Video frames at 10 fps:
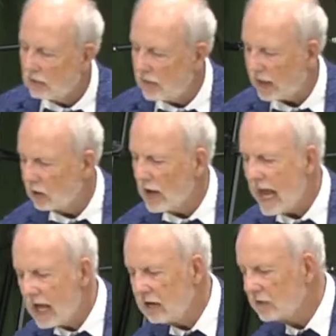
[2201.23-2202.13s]
They don't
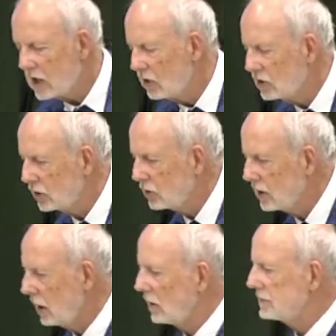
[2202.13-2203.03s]
have a go-to
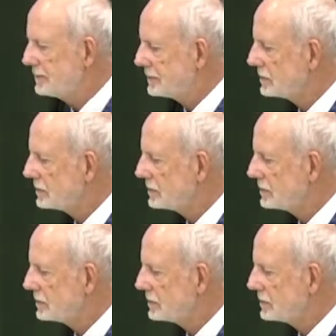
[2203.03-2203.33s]
adult.